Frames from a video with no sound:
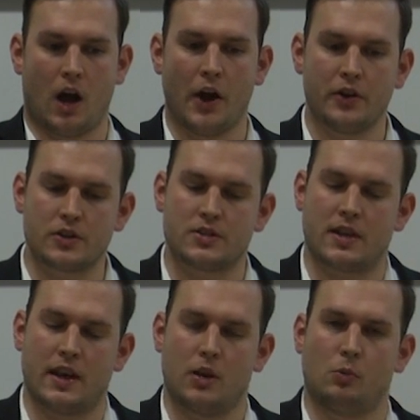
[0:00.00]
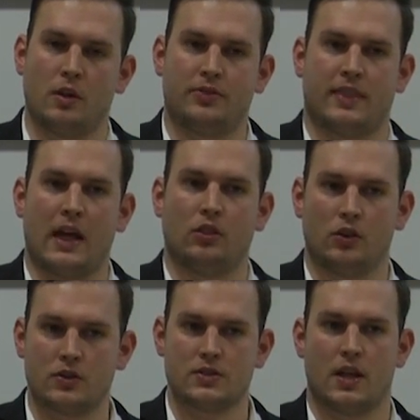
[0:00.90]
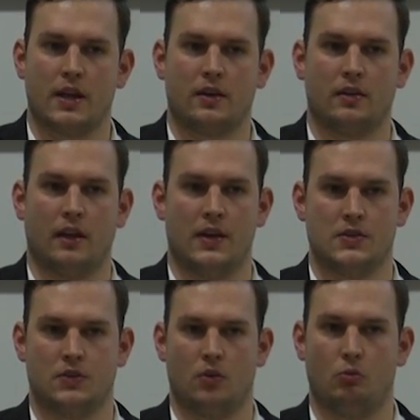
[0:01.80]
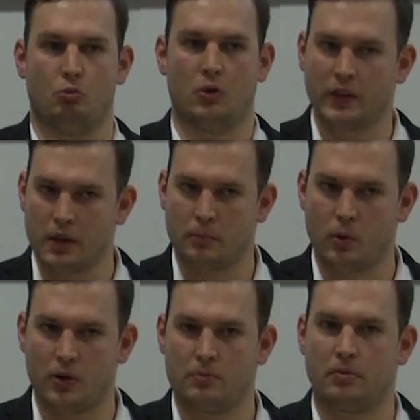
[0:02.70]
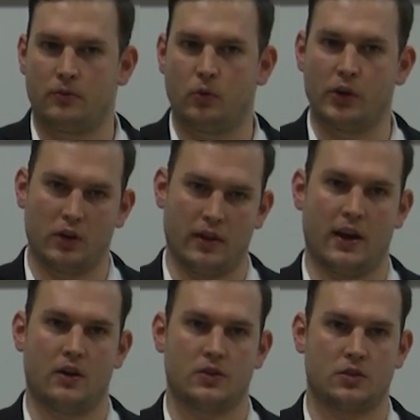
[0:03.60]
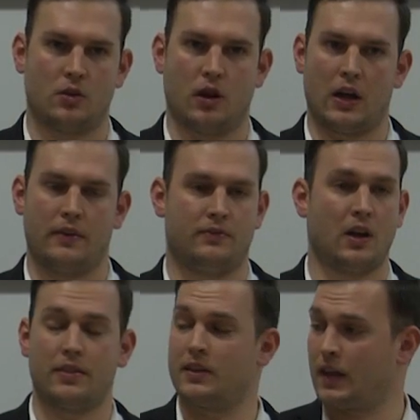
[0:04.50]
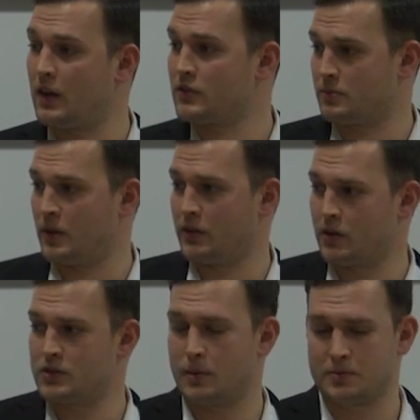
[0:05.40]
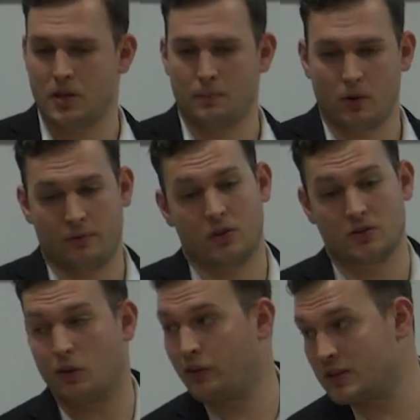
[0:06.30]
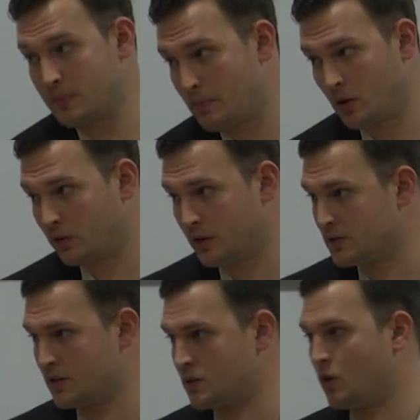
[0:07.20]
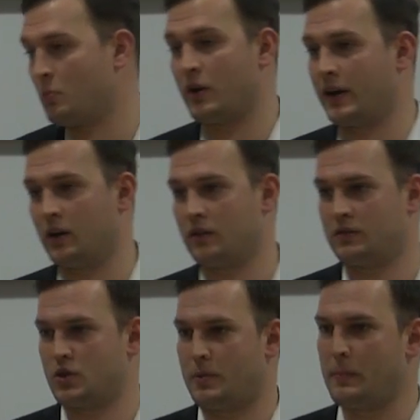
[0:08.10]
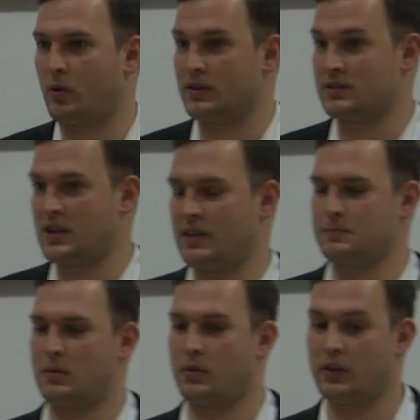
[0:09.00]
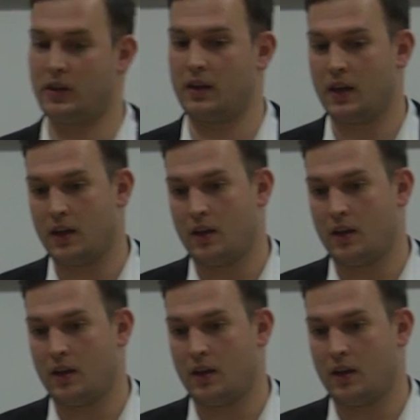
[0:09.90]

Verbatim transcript: understanding what that looks like is really important before you're there. So if nothing else, from an internship standpoint, first of all, Resume Builder is, is a no-brainer, so people can see this, but really,